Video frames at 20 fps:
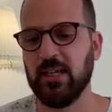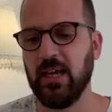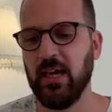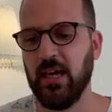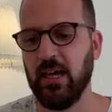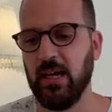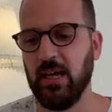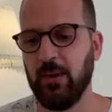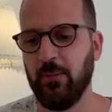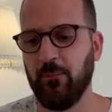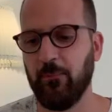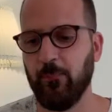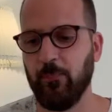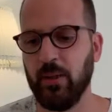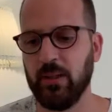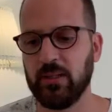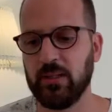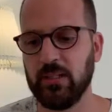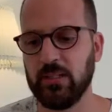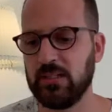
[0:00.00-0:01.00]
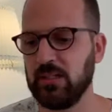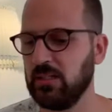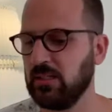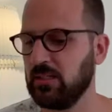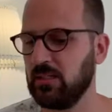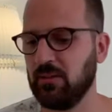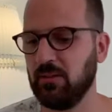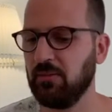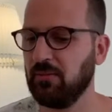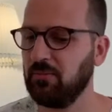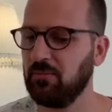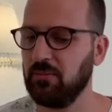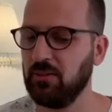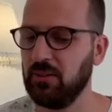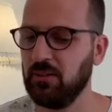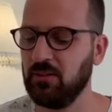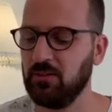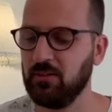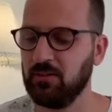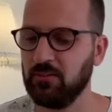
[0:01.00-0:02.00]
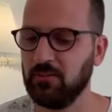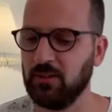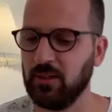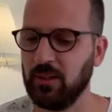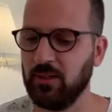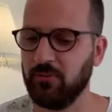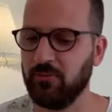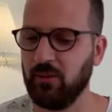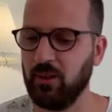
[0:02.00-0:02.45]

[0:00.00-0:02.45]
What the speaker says: But this is a